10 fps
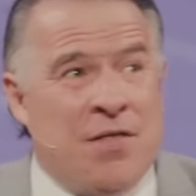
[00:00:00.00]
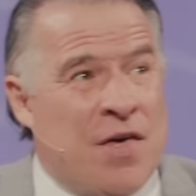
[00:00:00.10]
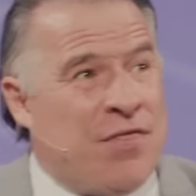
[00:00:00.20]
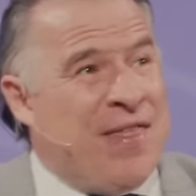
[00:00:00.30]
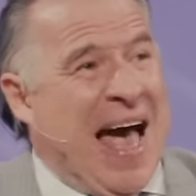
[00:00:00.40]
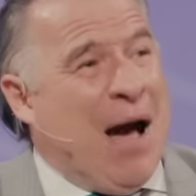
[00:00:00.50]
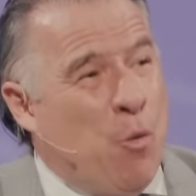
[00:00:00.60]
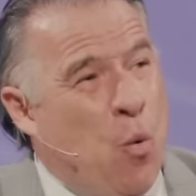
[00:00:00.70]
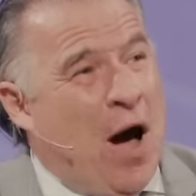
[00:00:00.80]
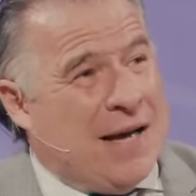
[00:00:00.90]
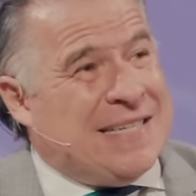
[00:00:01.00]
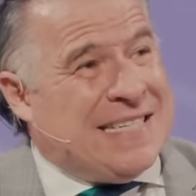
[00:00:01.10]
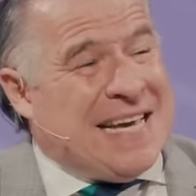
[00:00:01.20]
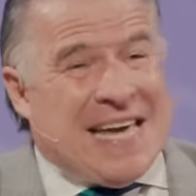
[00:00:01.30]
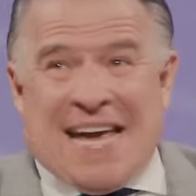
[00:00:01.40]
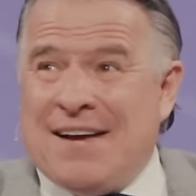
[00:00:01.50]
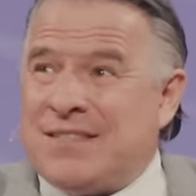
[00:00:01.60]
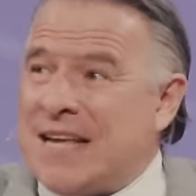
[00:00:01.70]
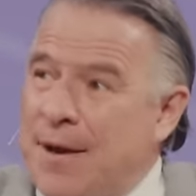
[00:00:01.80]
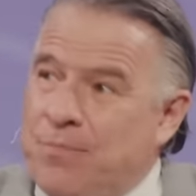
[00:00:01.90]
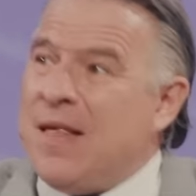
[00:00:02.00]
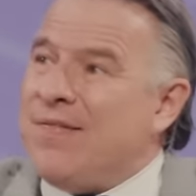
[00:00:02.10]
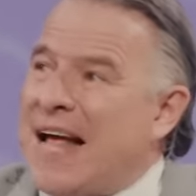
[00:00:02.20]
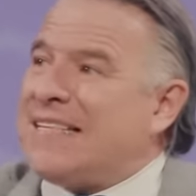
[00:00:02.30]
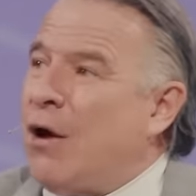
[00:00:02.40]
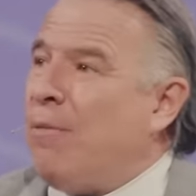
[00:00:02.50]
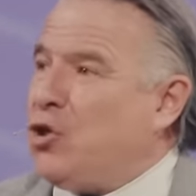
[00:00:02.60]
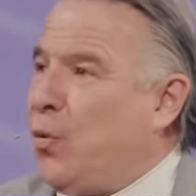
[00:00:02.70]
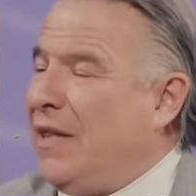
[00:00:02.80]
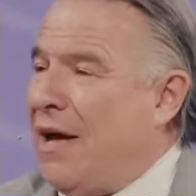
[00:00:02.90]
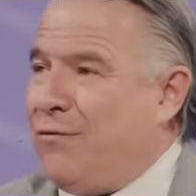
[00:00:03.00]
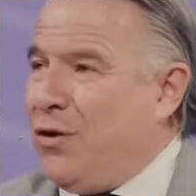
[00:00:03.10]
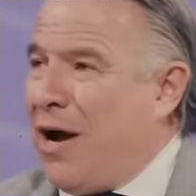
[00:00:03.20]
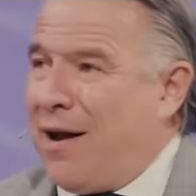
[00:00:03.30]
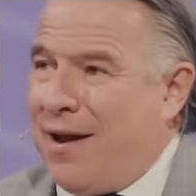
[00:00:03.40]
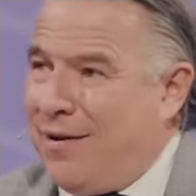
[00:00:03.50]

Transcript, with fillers: that that was the key of saying, that's how much we love you, God.